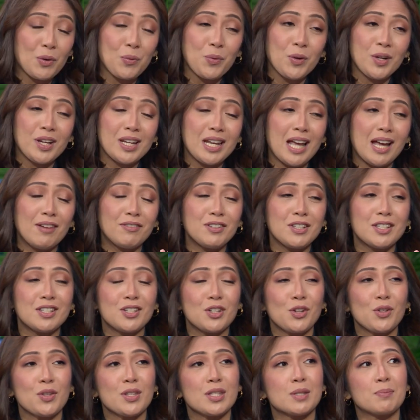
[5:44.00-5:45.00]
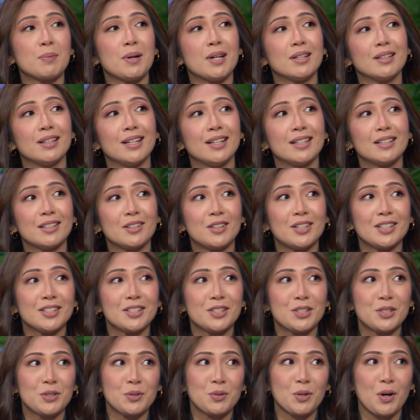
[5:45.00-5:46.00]
we're going to have to turn the spotlight on
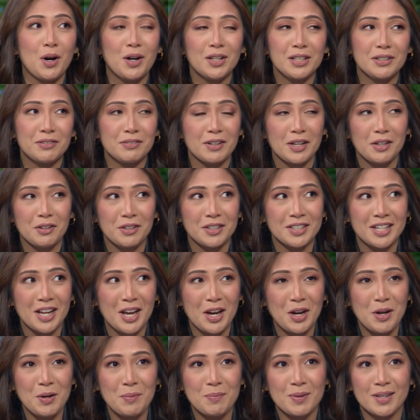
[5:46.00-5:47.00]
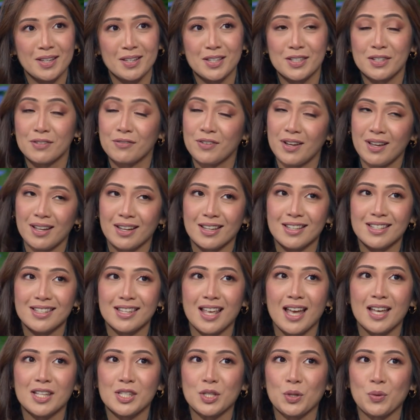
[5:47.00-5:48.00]
to Oliveira now because Fares
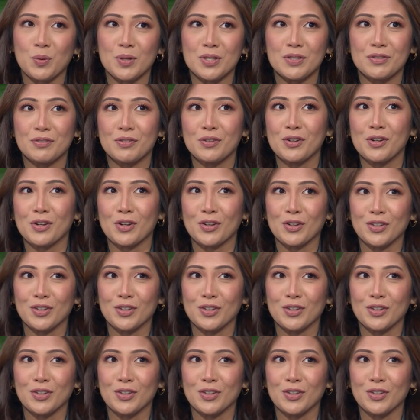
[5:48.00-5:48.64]
has a quiz for her.